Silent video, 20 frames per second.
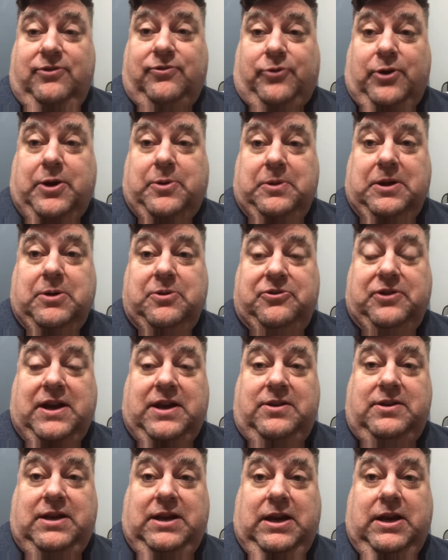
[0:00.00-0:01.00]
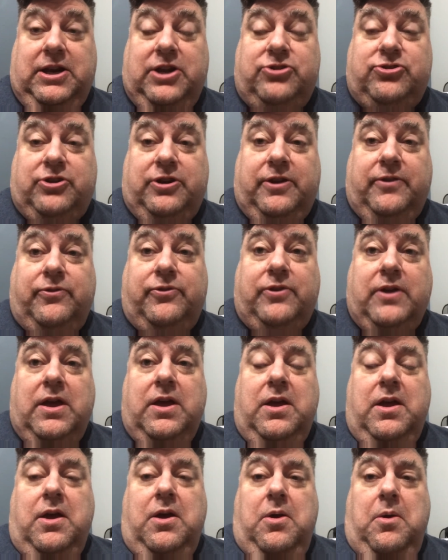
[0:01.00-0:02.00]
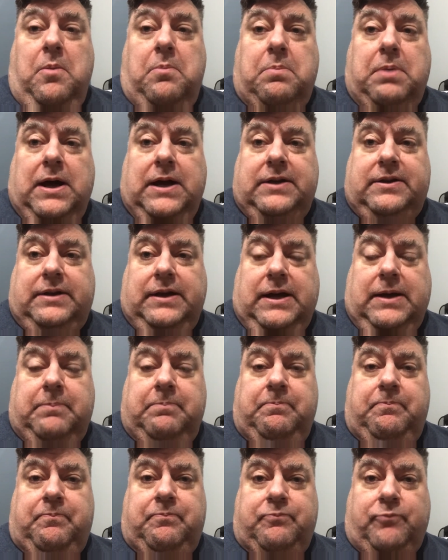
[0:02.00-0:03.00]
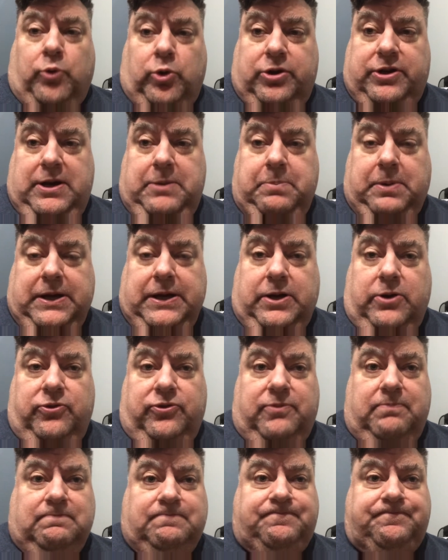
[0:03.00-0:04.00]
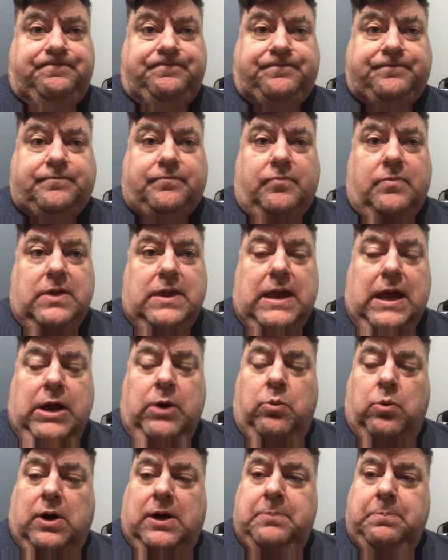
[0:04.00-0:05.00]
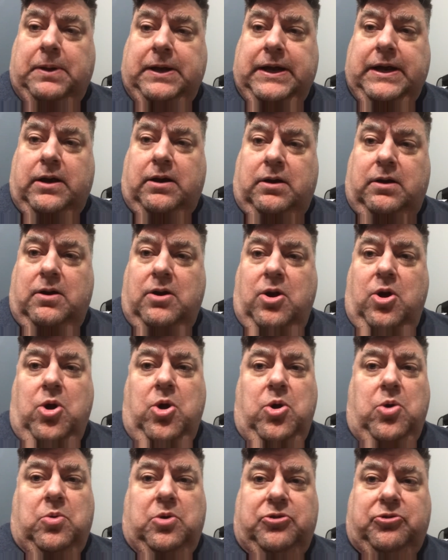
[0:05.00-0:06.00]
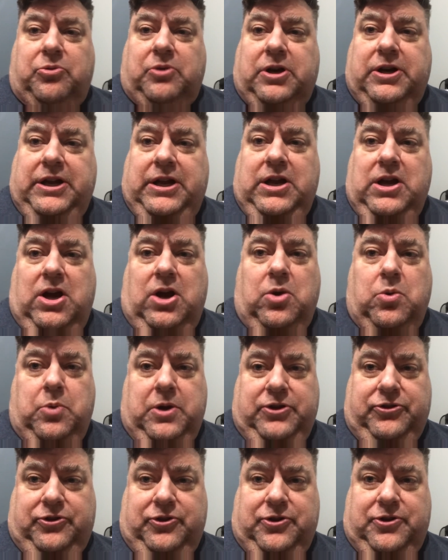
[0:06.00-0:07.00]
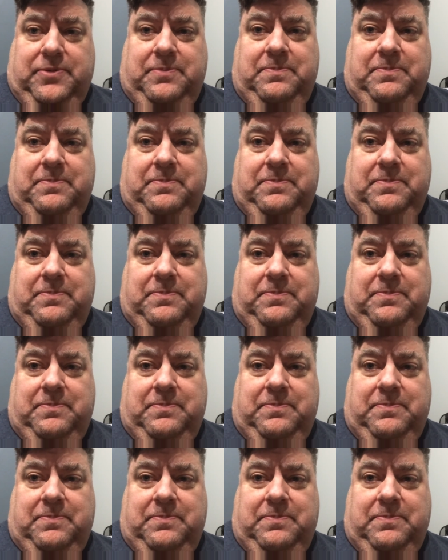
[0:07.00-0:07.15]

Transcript: Frequently was 18 initiatives, but 14 players, and one player was running a wizard,